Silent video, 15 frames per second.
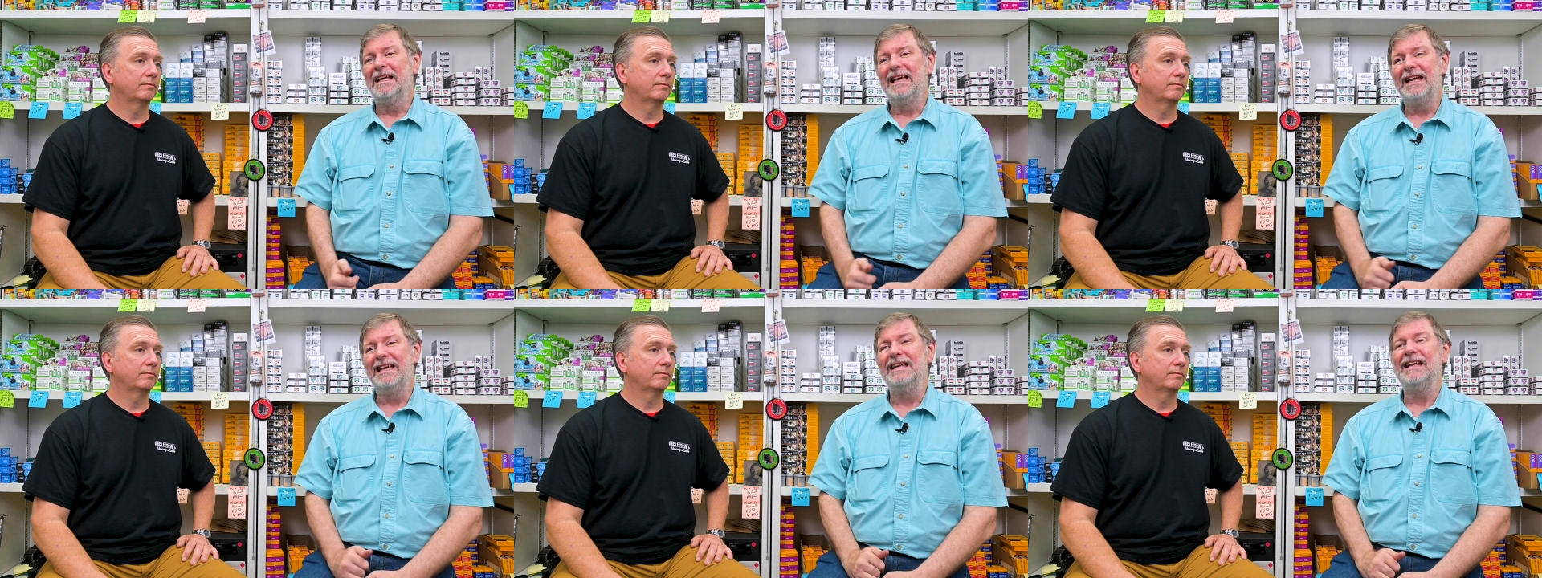
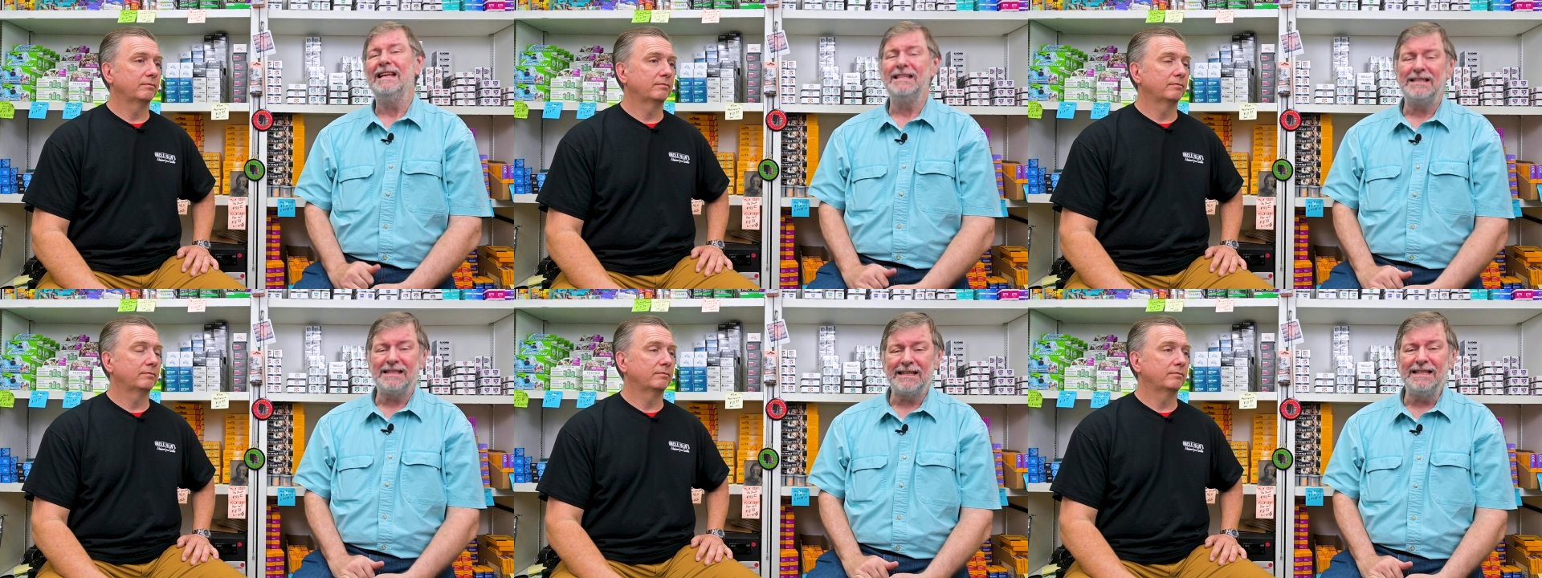Speaker 1: He,
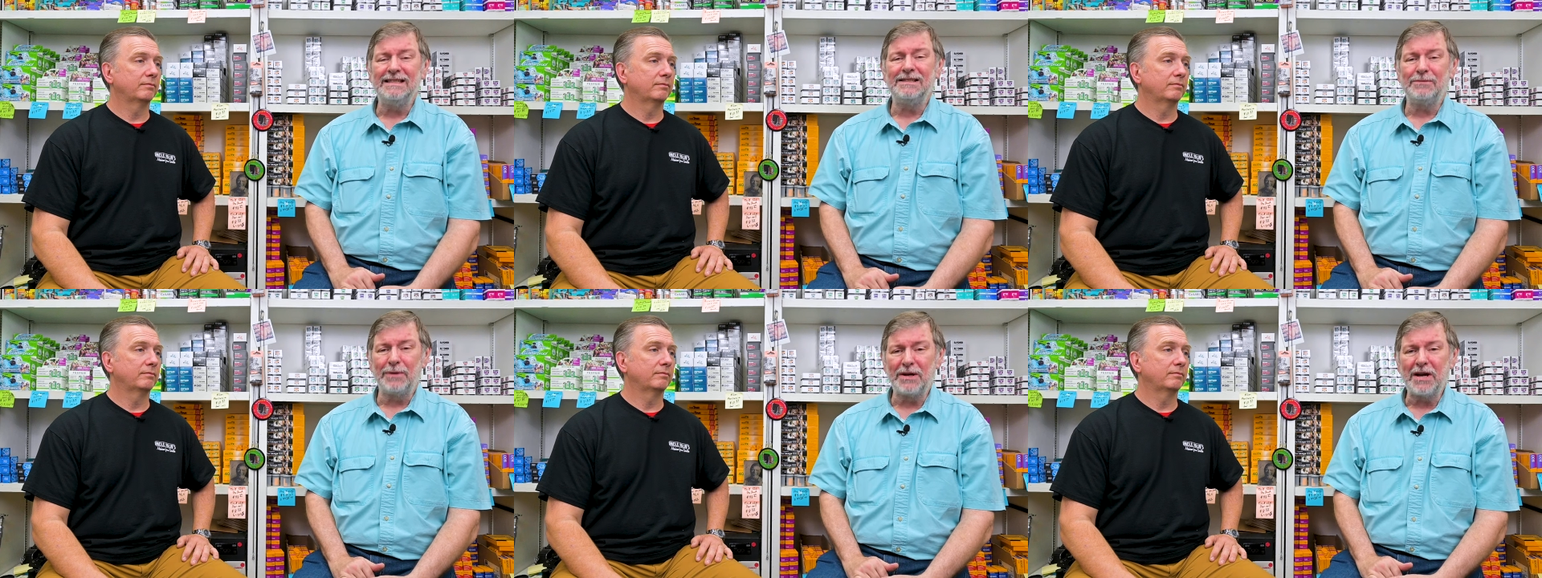he's,
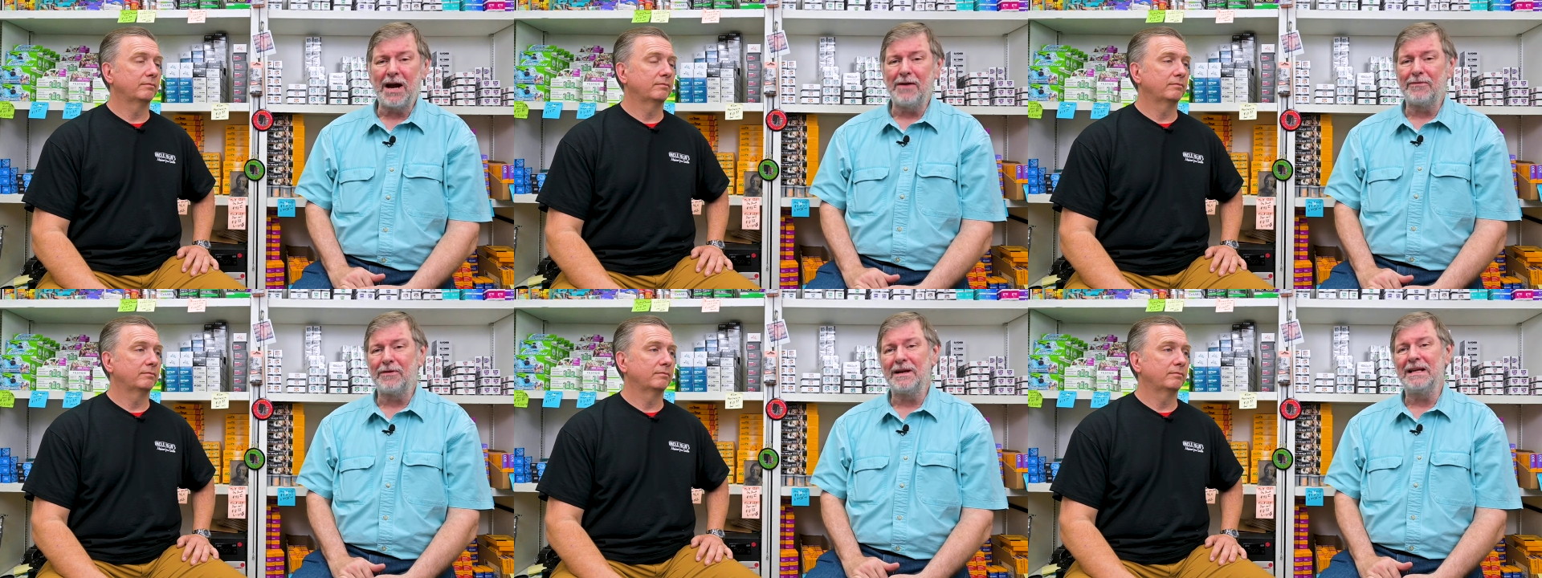he's
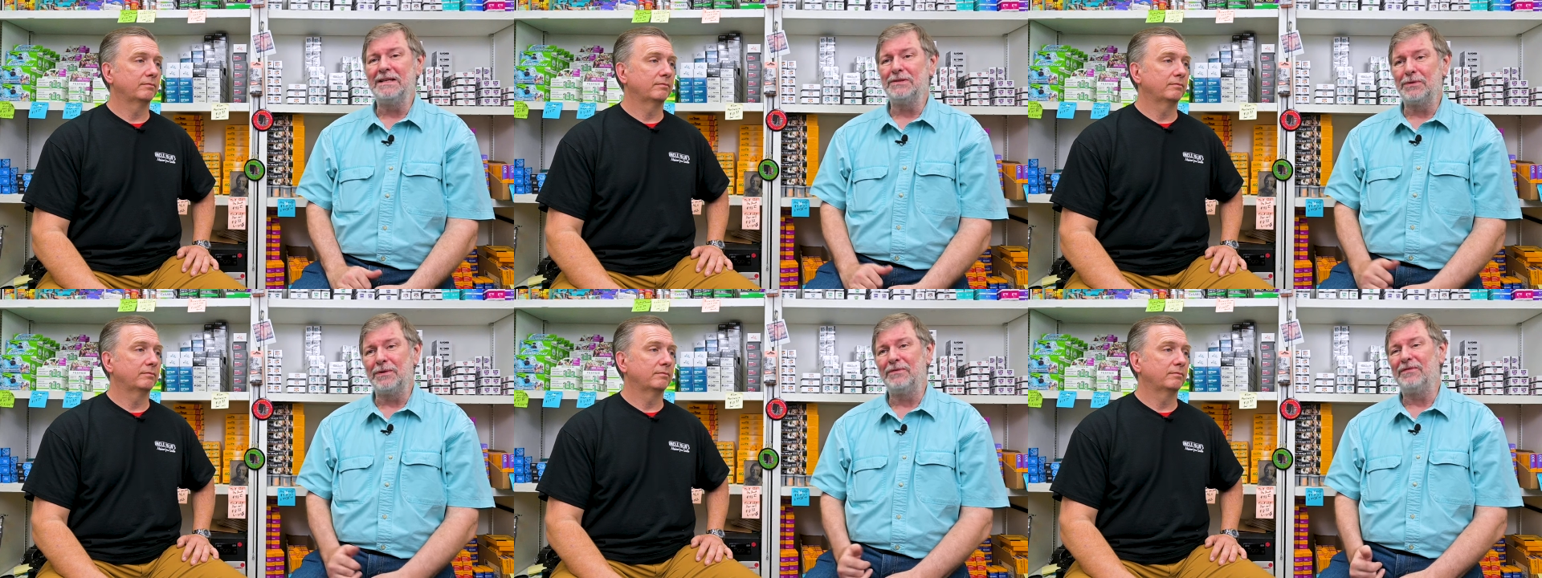recovering,
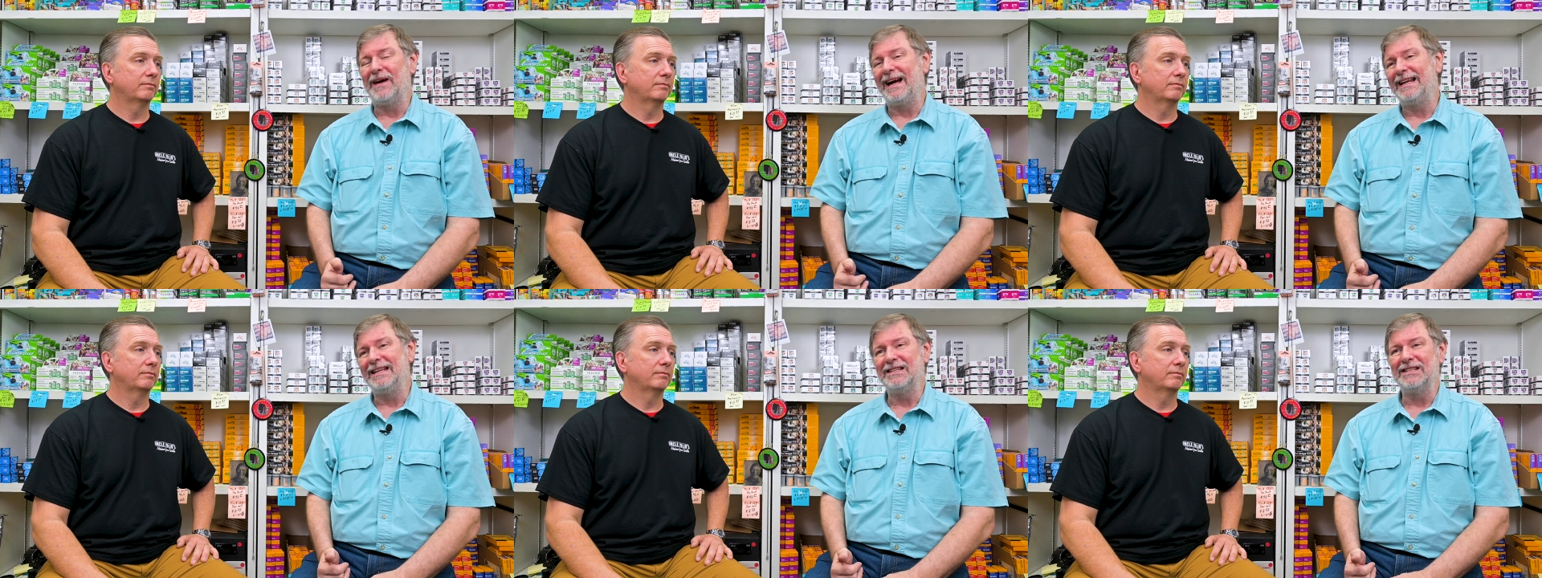he's doing fine, he